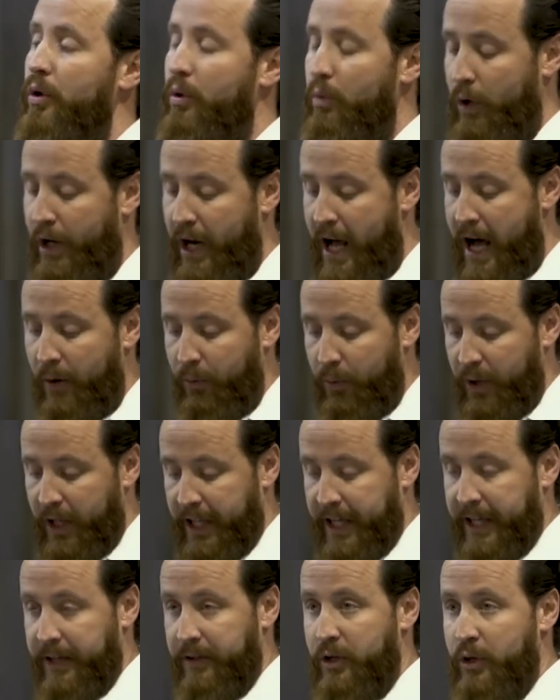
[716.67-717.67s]
were not
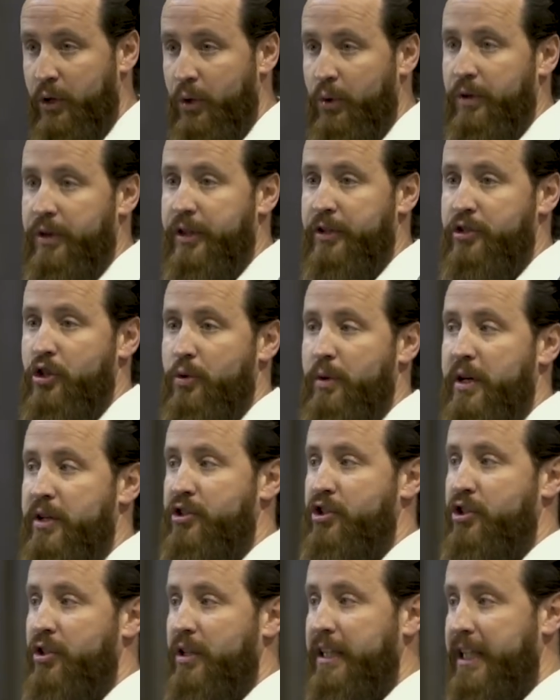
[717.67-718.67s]
willing. Who? The
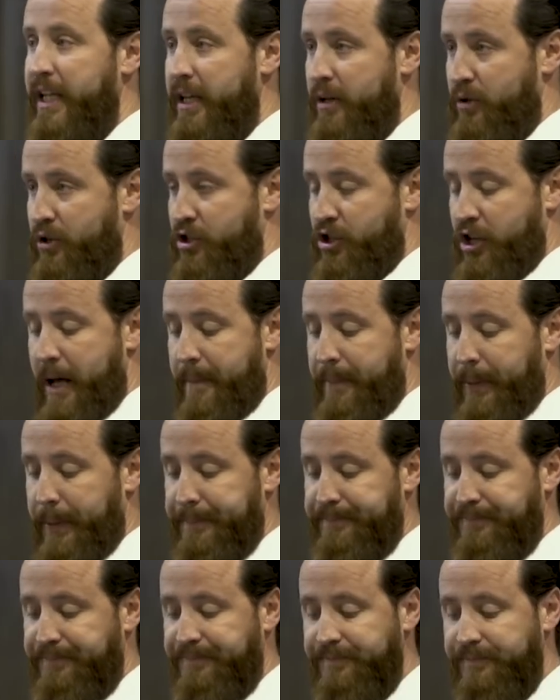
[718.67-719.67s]
Jewish leadership.
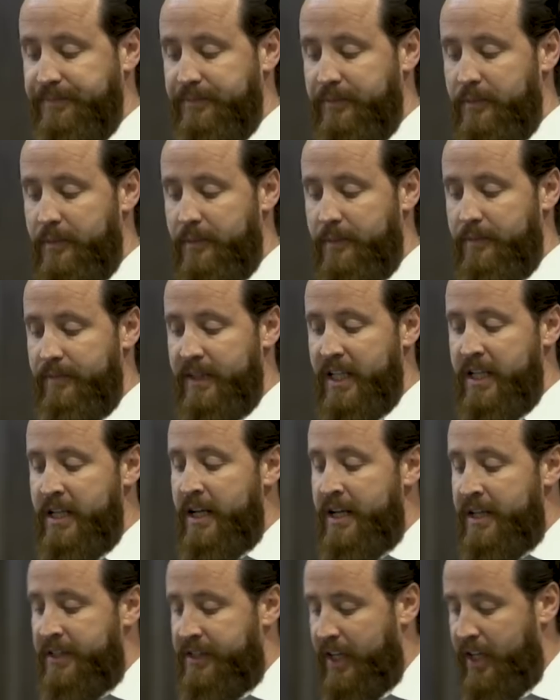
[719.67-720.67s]

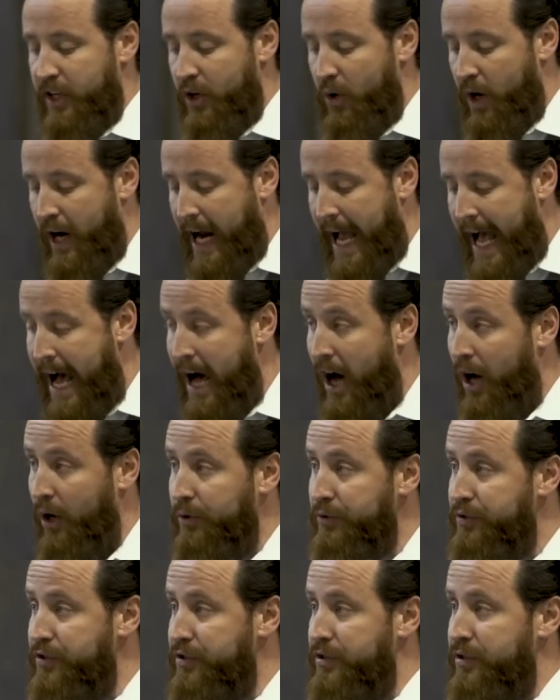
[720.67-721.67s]
See, your
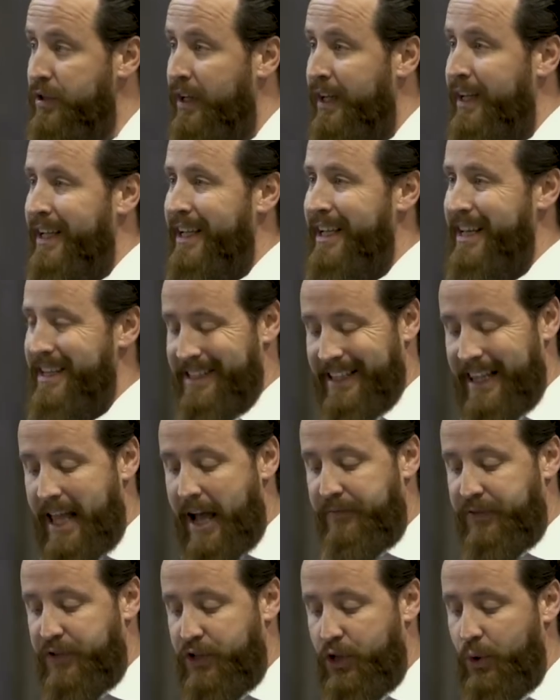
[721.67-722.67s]
house is
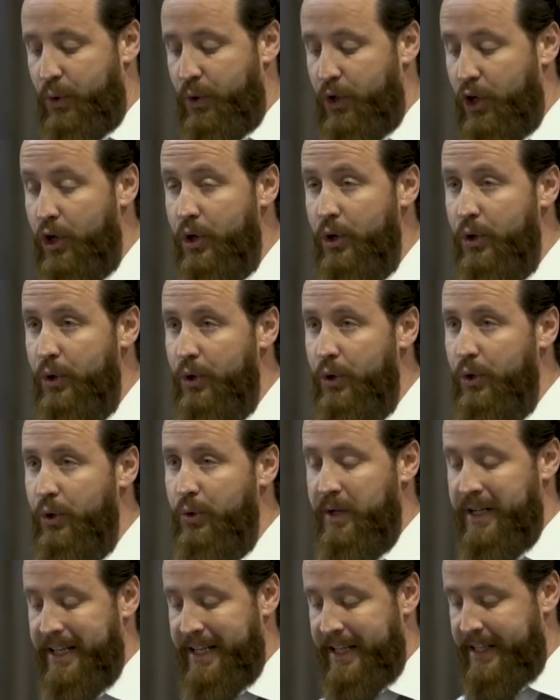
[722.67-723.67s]
left to
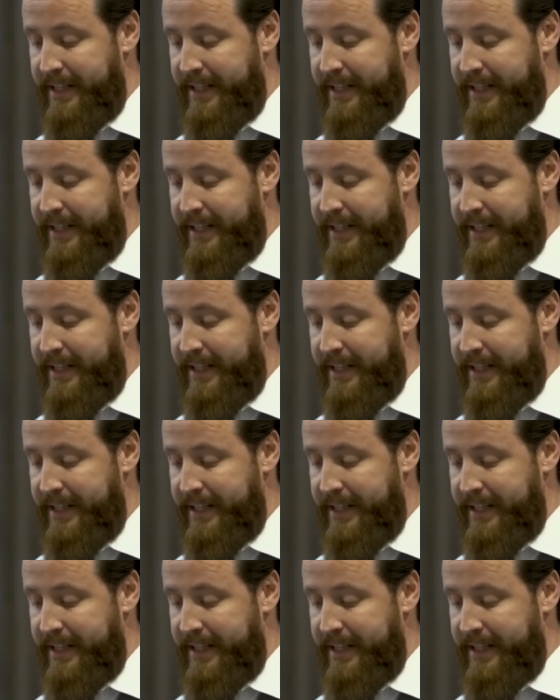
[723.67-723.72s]
you